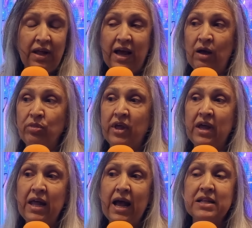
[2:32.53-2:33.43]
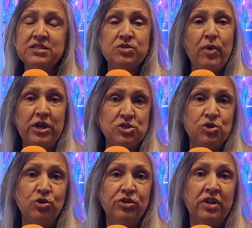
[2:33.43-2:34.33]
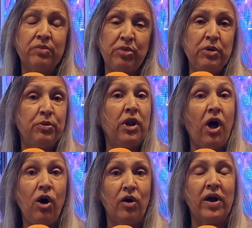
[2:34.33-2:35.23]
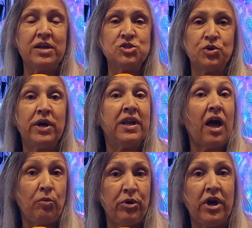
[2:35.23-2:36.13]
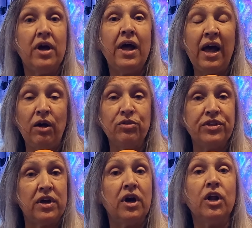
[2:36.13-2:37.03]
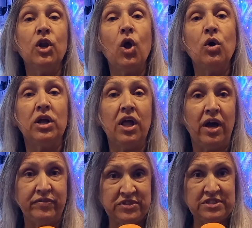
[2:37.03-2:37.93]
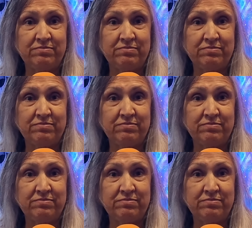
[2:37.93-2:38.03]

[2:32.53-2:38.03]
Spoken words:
out there and to make sure that people are enjoying happier, healthier and longer lives.